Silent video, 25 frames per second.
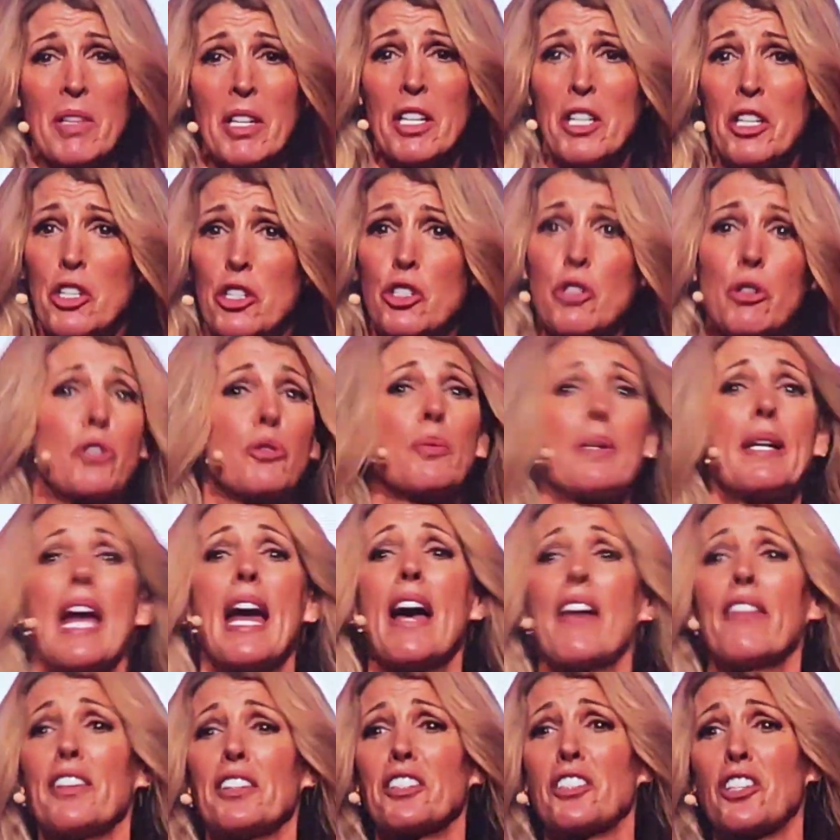So as we have
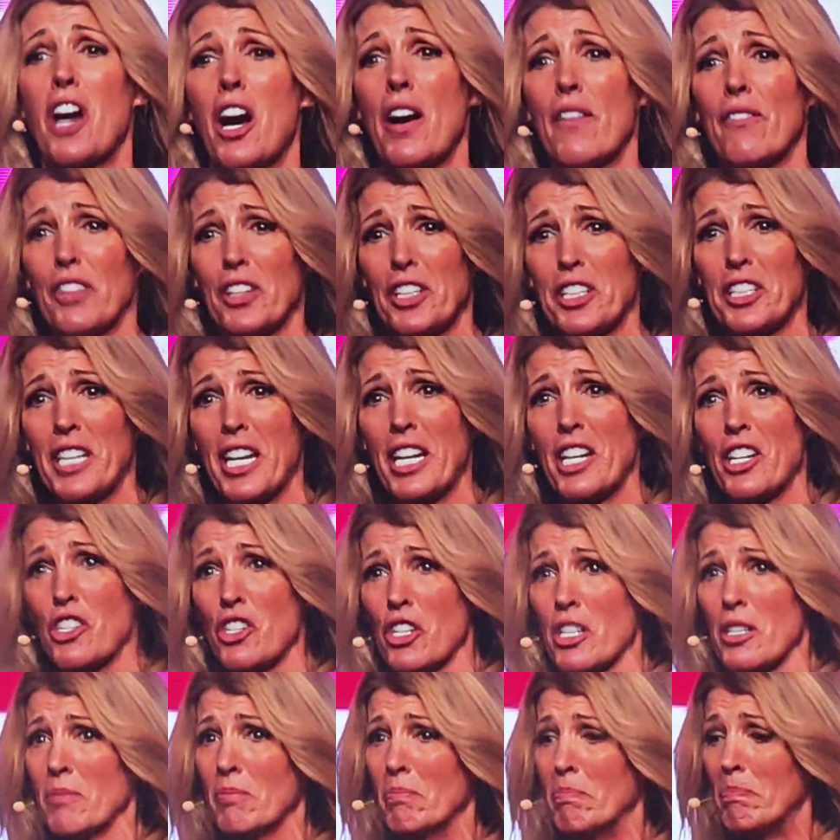this
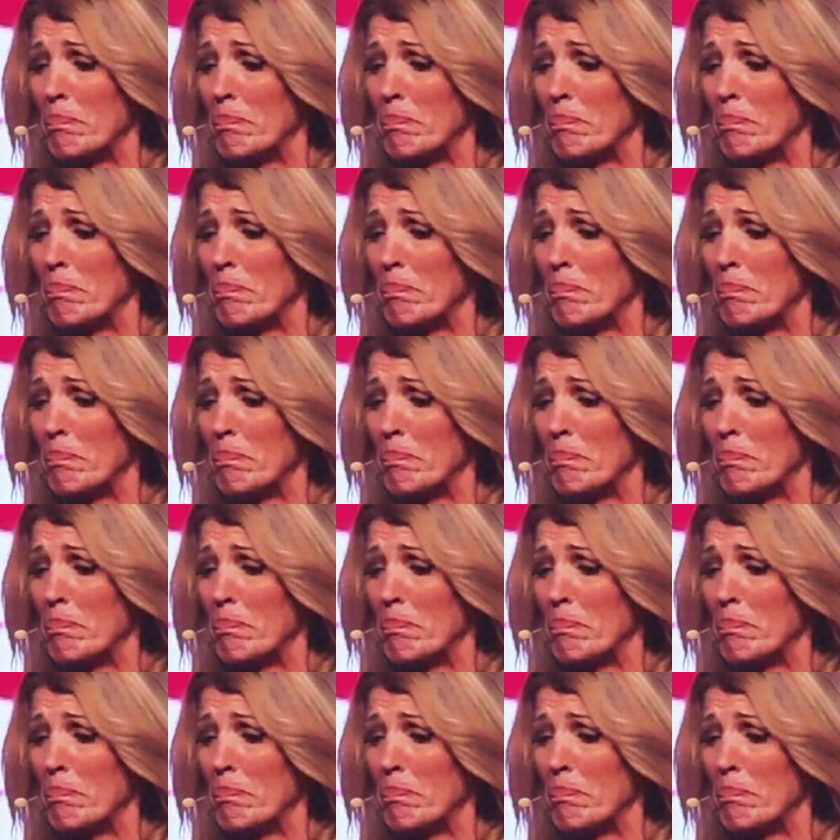conversation